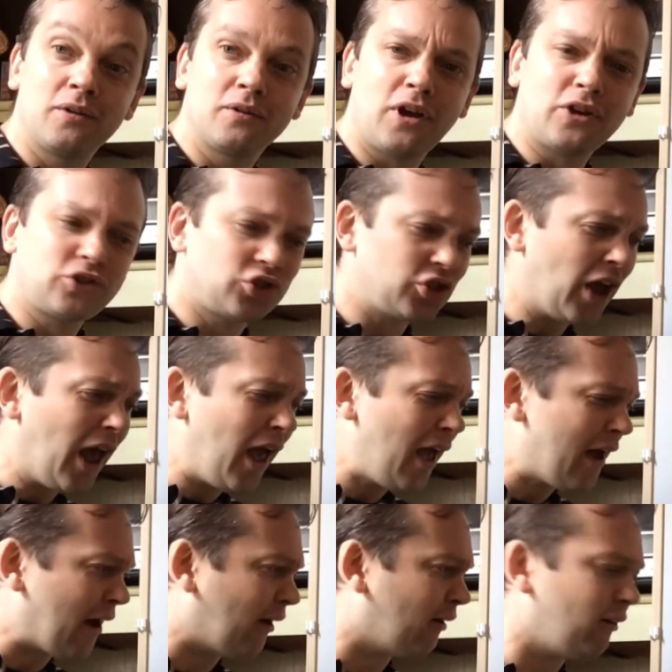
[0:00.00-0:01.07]
A
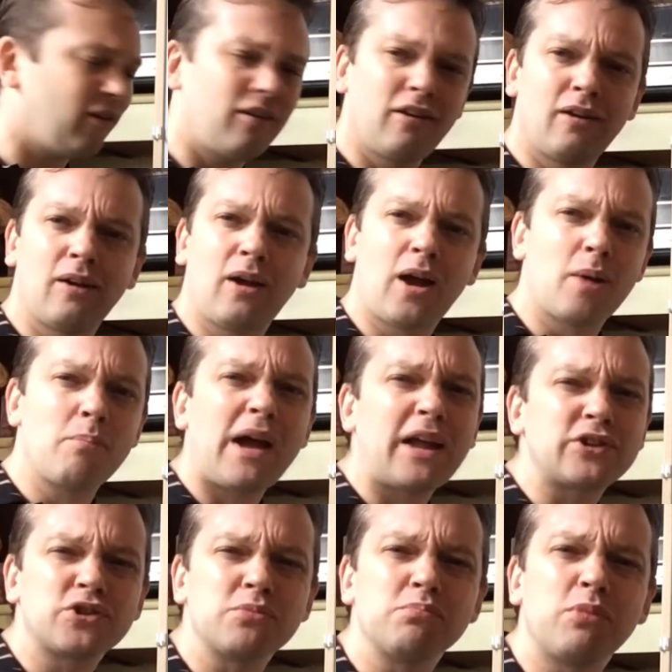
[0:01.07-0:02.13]
chair.
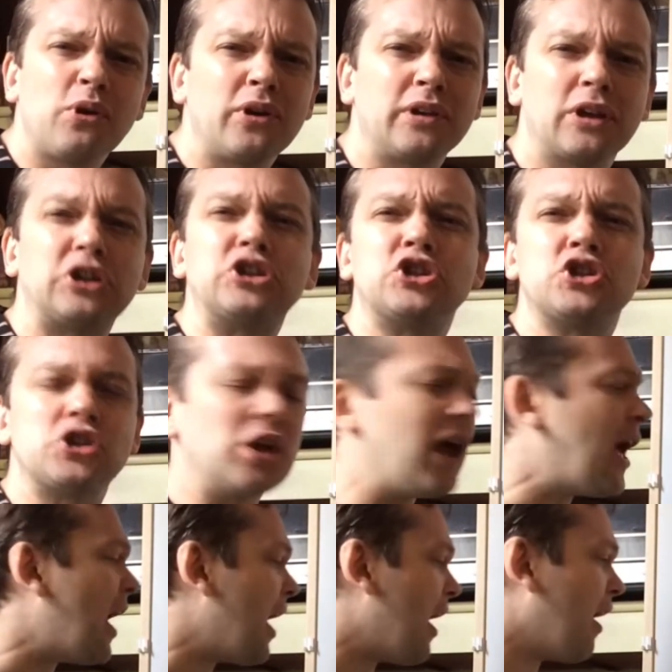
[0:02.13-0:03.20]
Imagine putting a
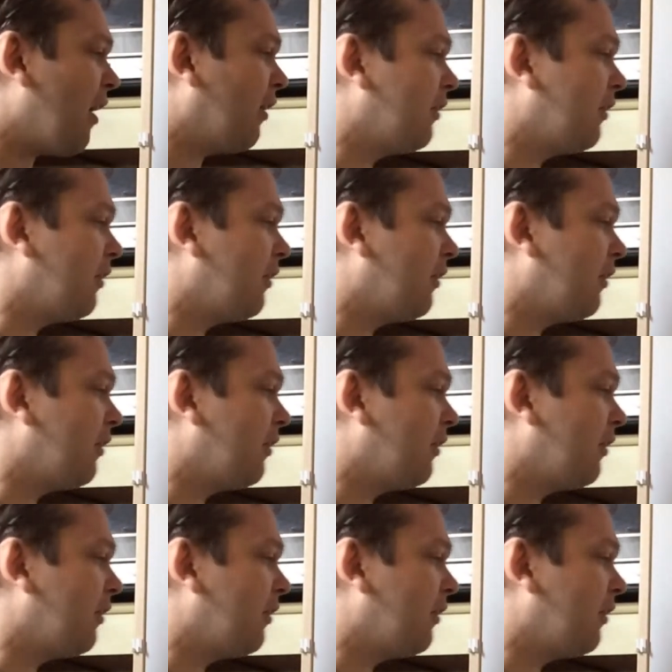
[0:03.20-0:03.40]
chair